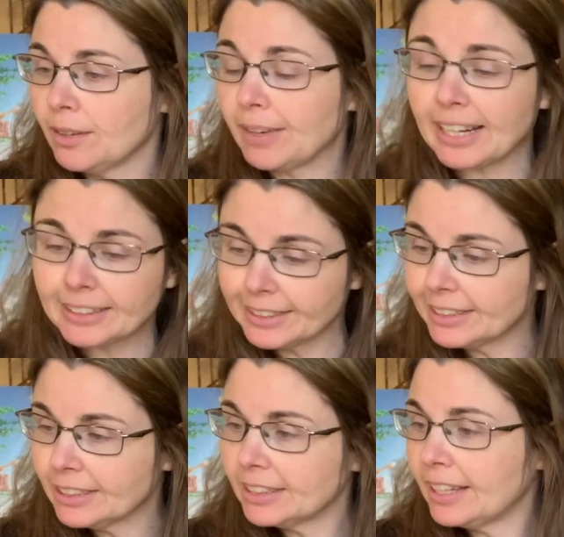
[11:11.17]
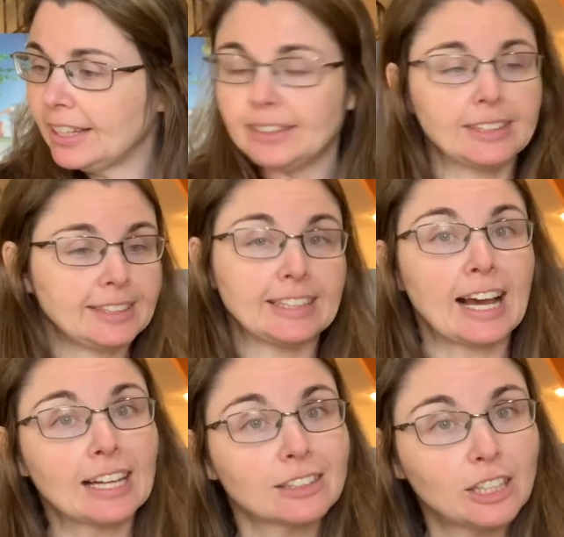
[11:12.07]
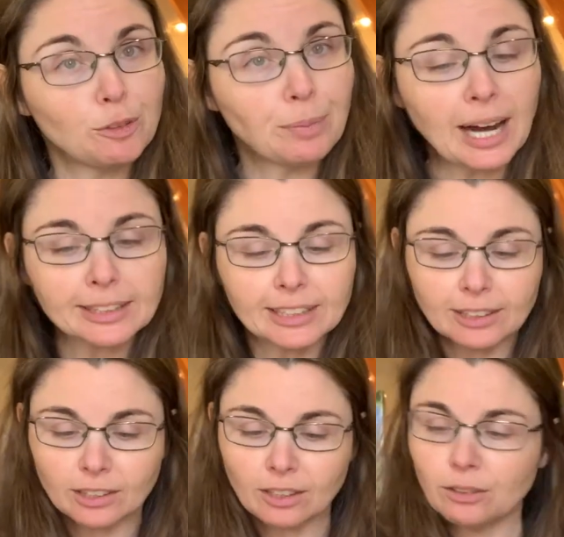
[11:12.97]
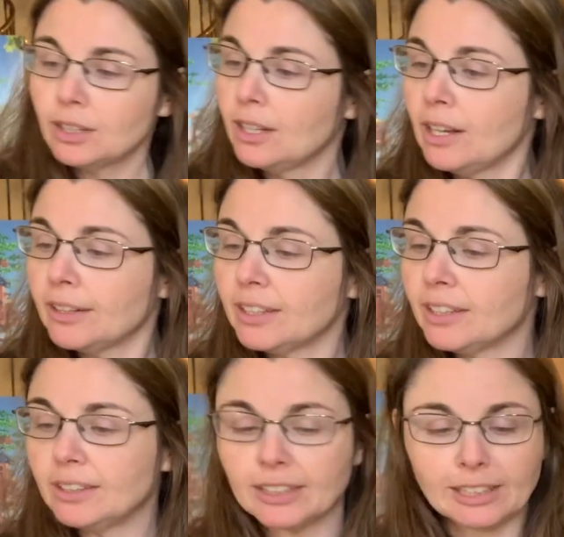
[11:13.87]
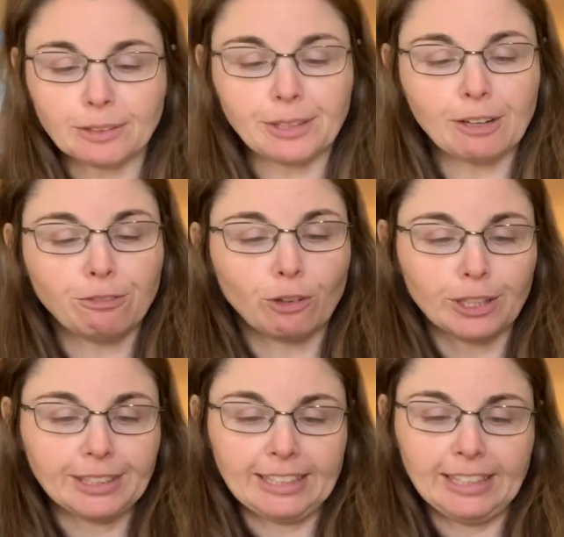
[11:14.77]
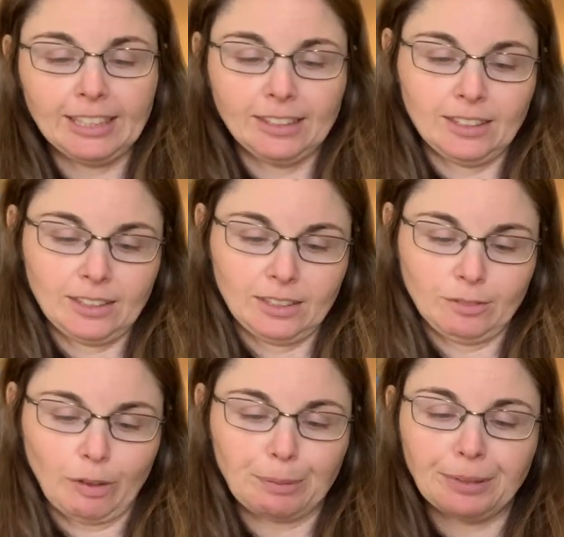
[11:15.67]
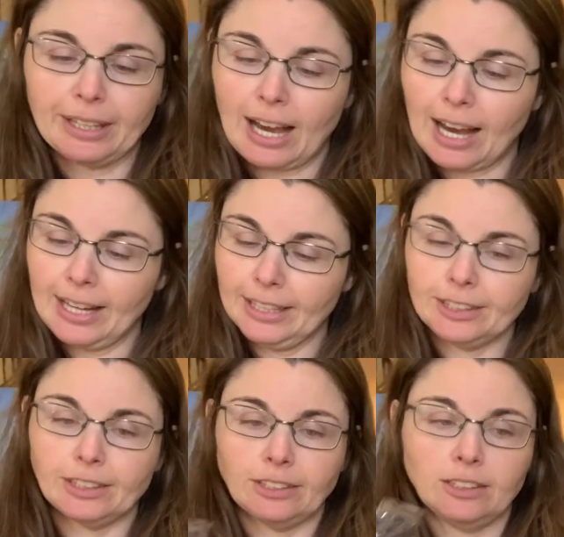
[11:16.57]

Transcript: But I guess this is a Disney Castle unboxing, so it looks like we have 14, might be the highest.